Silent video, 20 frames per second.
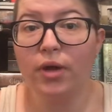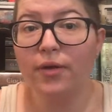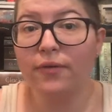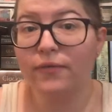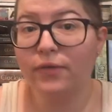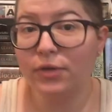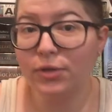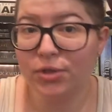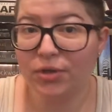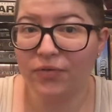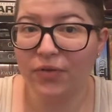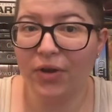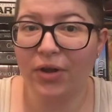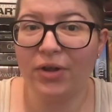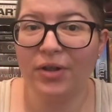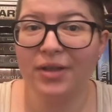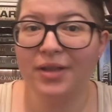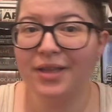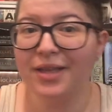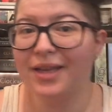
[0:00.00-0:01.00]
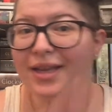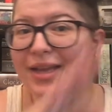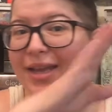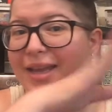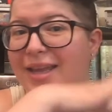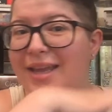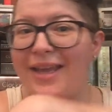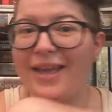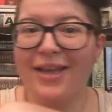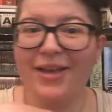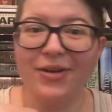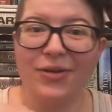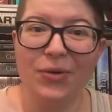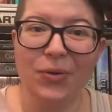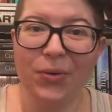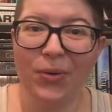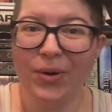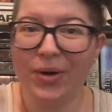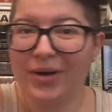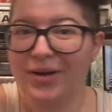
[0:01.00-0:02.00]
First of all,
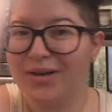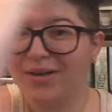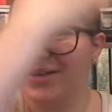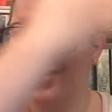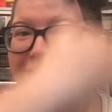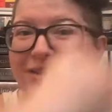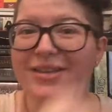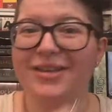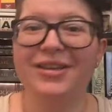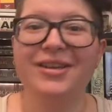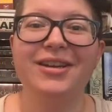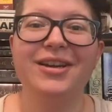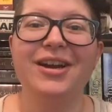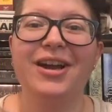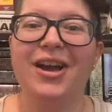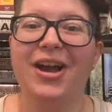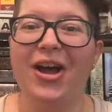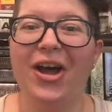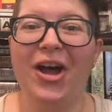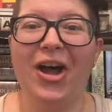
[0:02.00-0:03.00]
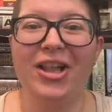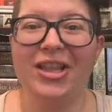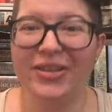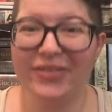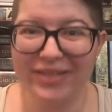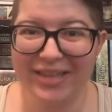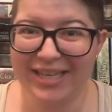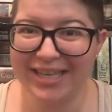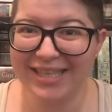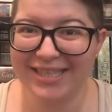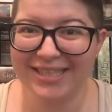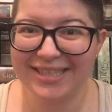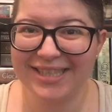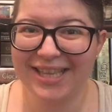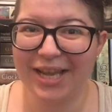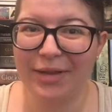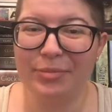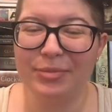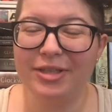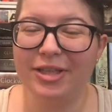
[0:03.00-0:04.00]
ignore all of this.
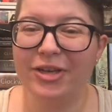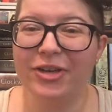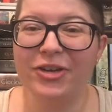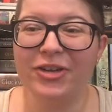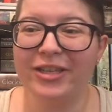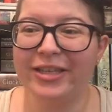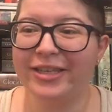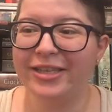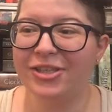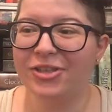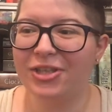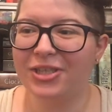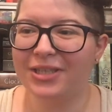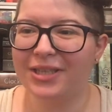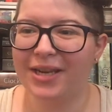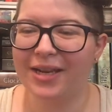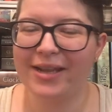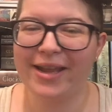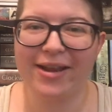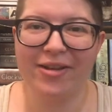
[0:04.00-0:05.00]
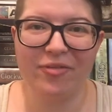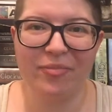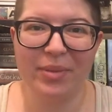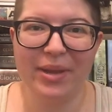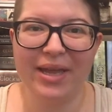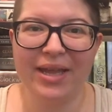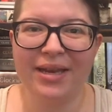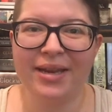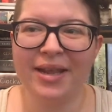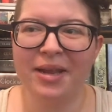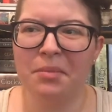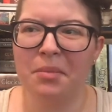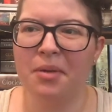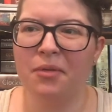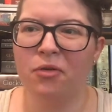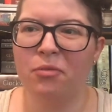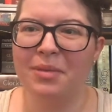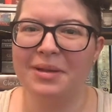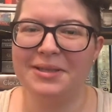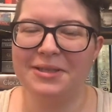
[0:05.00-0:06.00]
I'm literally just getting out of bed and my
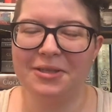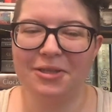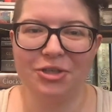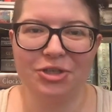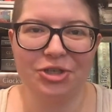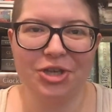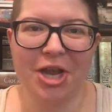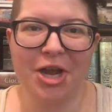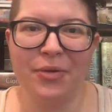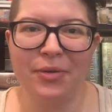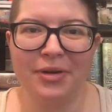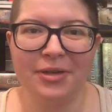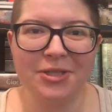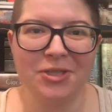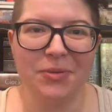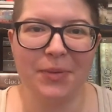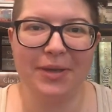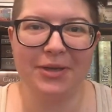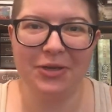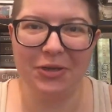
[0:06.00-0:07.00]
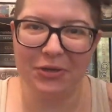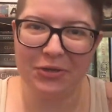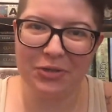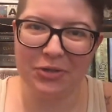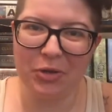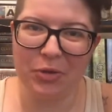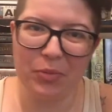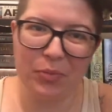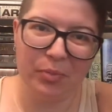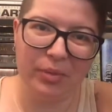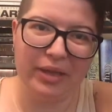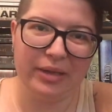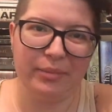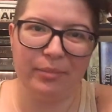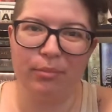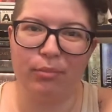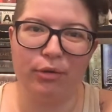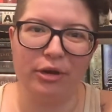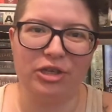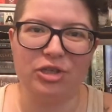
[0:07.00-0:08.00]
roommate's in the shower, so I couldn't go
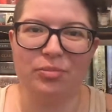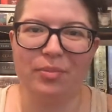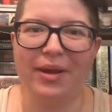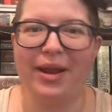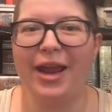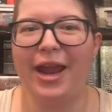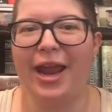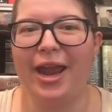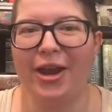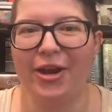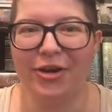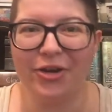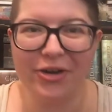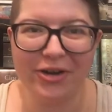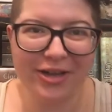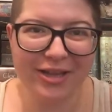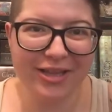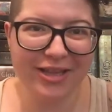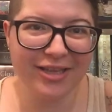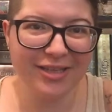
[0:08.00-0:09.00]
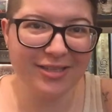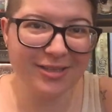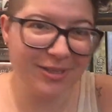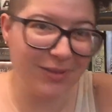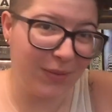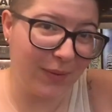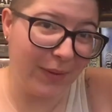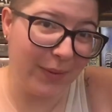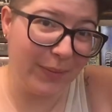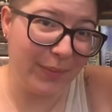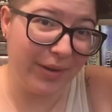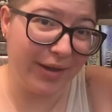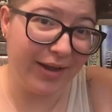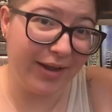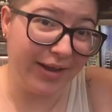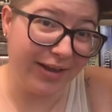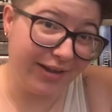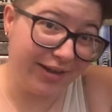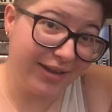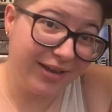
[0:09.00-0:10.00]
like brush my hair or anything, so I'm a